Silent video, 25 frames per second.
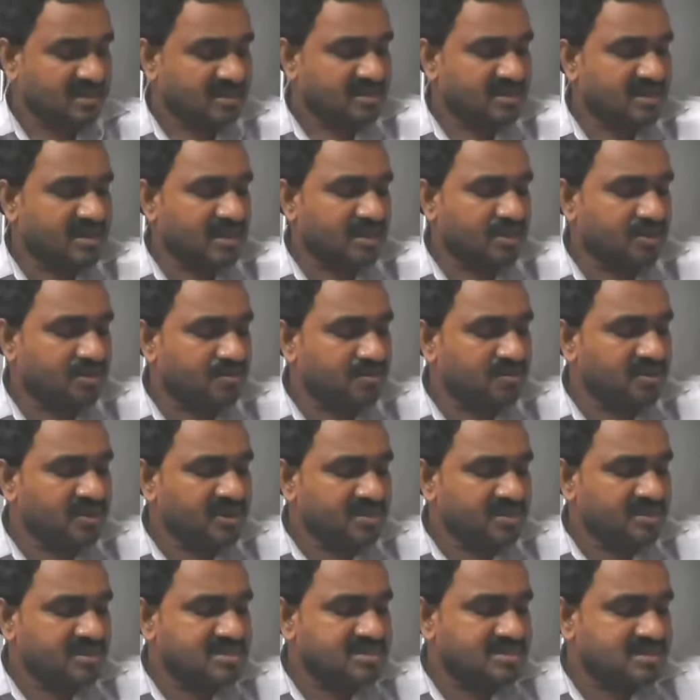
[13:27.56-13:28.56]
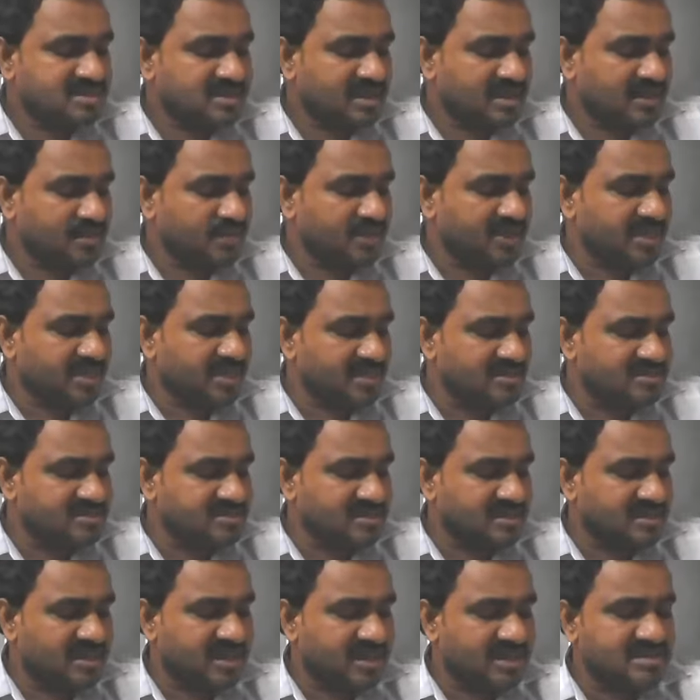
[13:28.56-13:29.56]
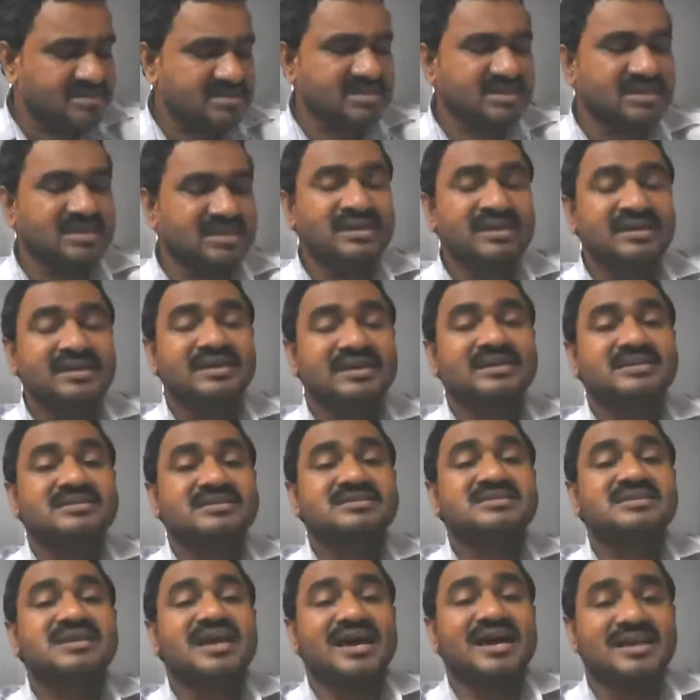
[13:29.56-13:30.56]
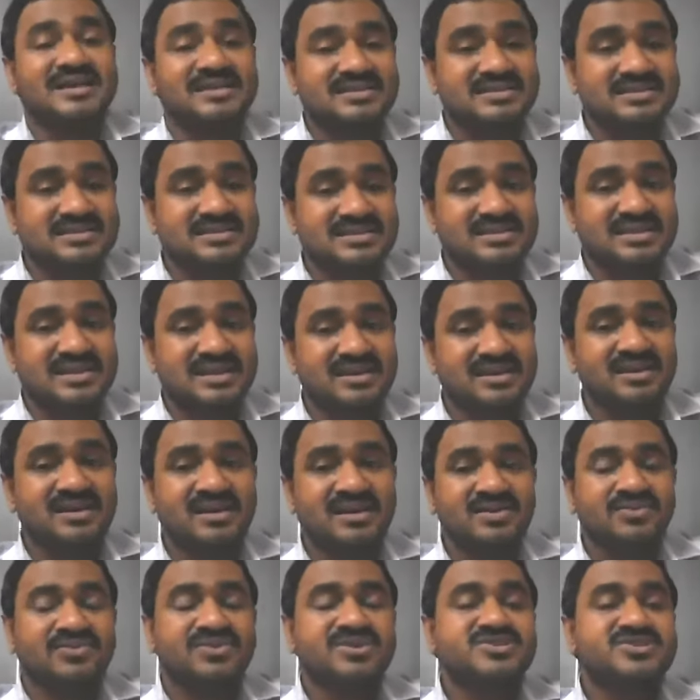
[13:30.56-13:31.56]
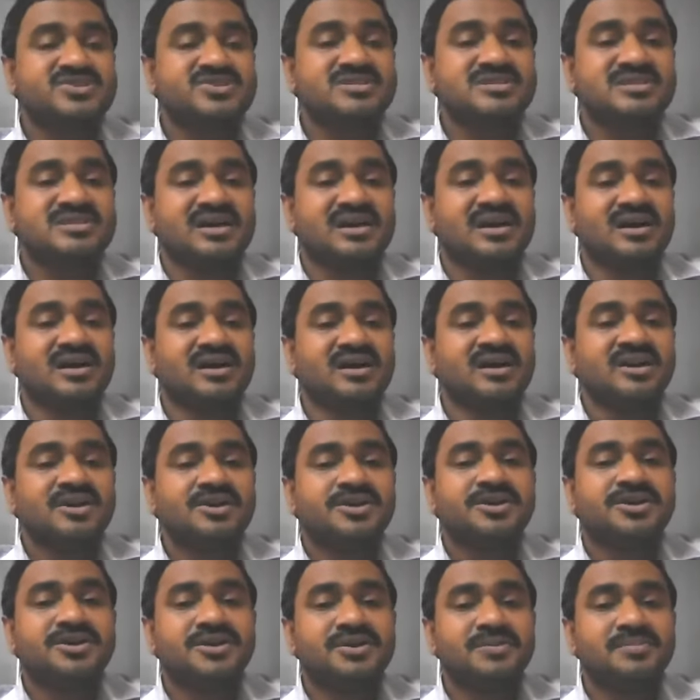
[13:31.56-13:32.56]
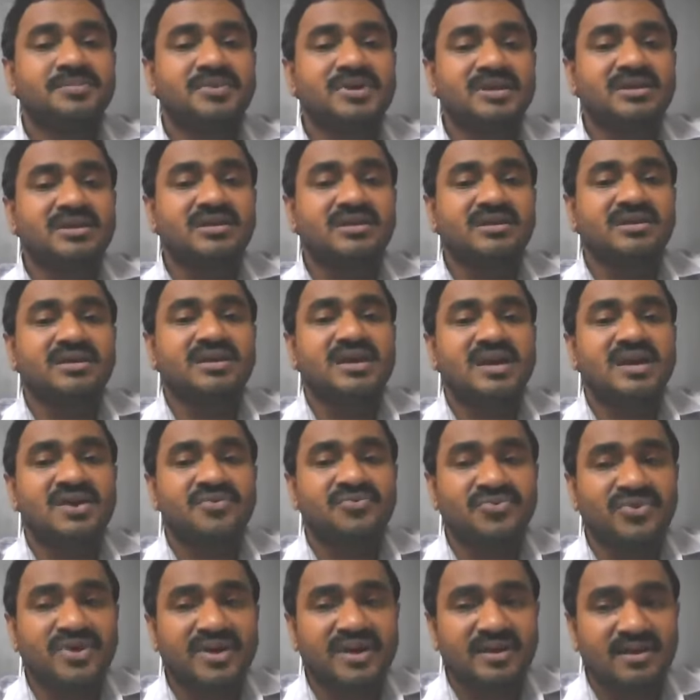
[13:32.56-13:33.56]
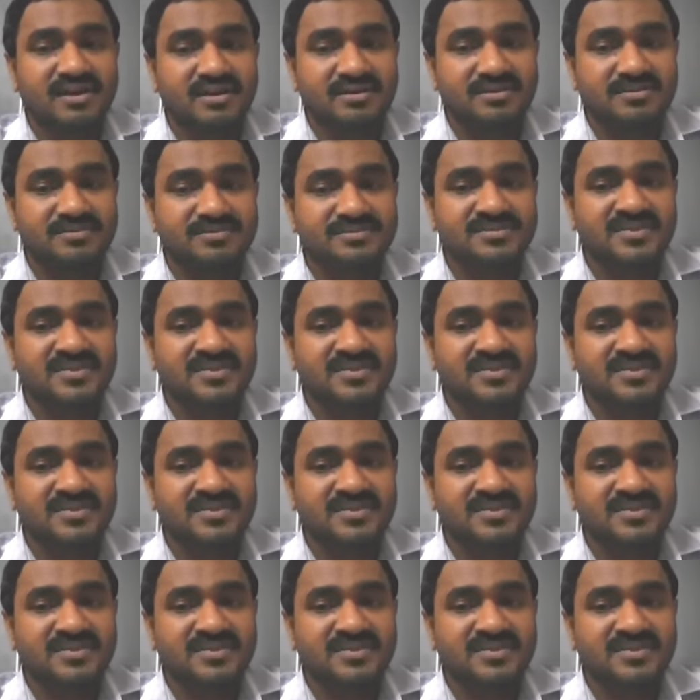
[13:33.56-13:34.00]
Now this can be considered as a science, which is the human affair,